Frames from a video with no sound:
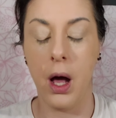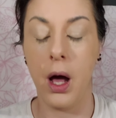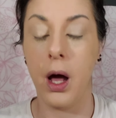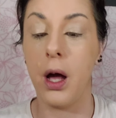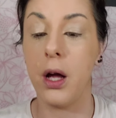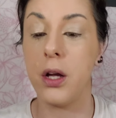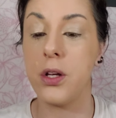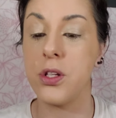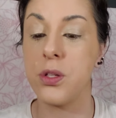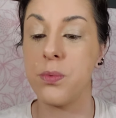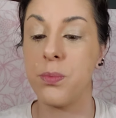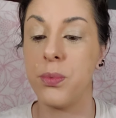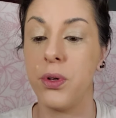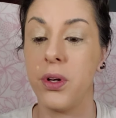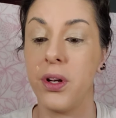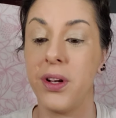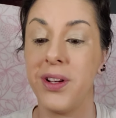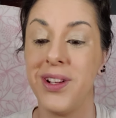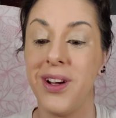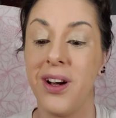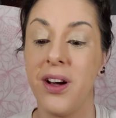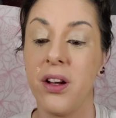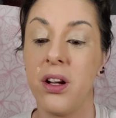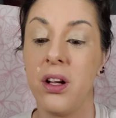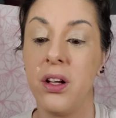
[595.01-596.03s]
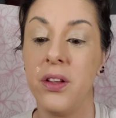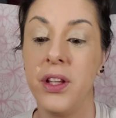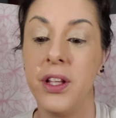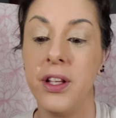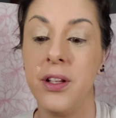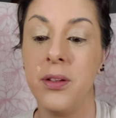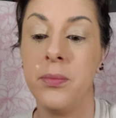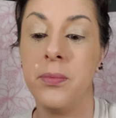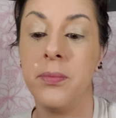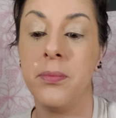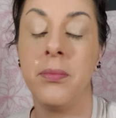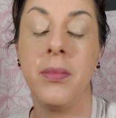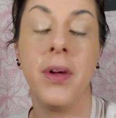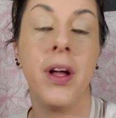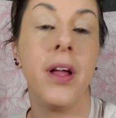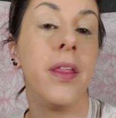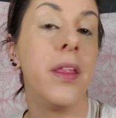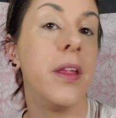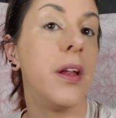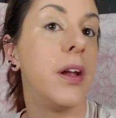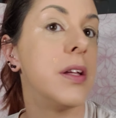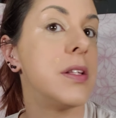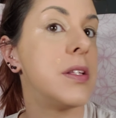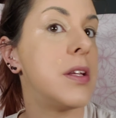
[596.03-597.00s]
I just put a dot on them and
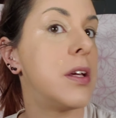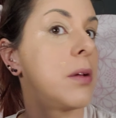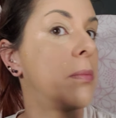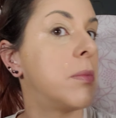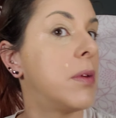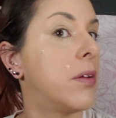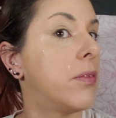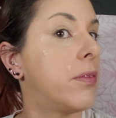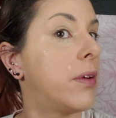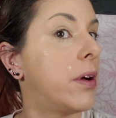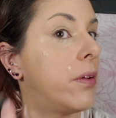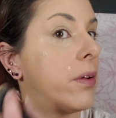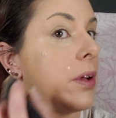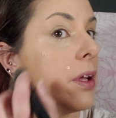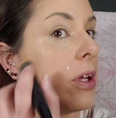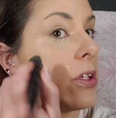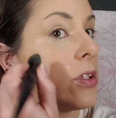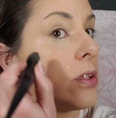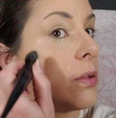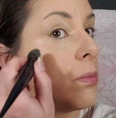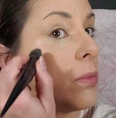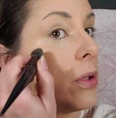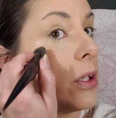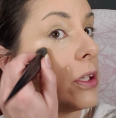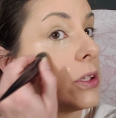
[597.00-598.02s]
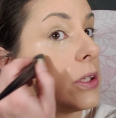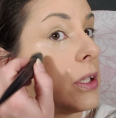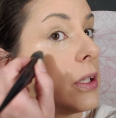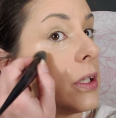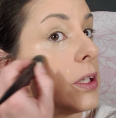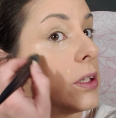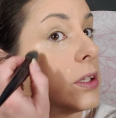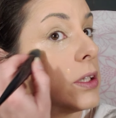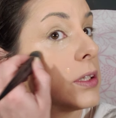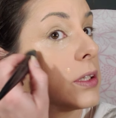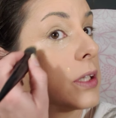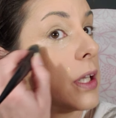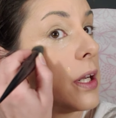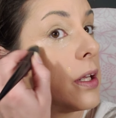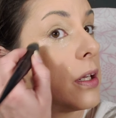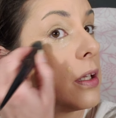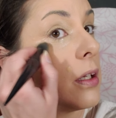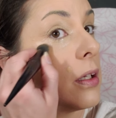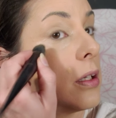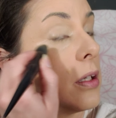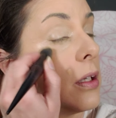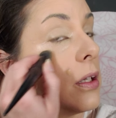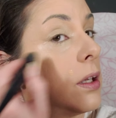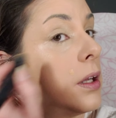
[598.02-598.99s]
then I take my foundation brush and I just kind
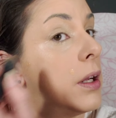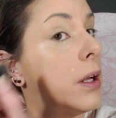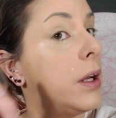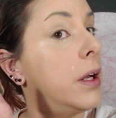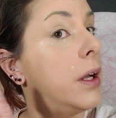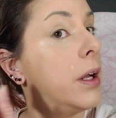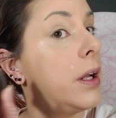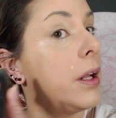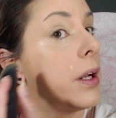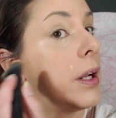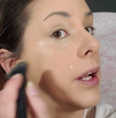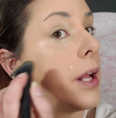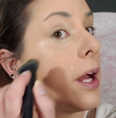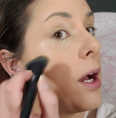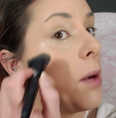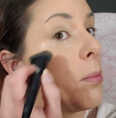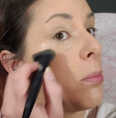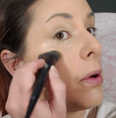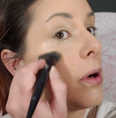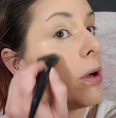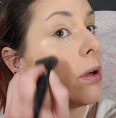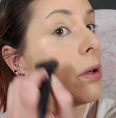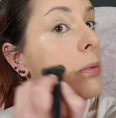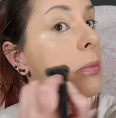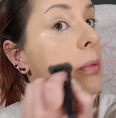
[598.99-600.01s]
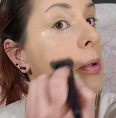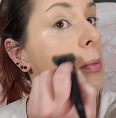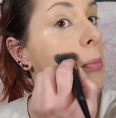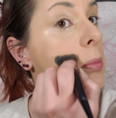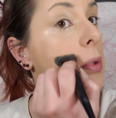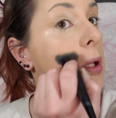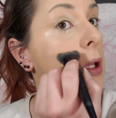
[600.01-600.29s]
of tap on them and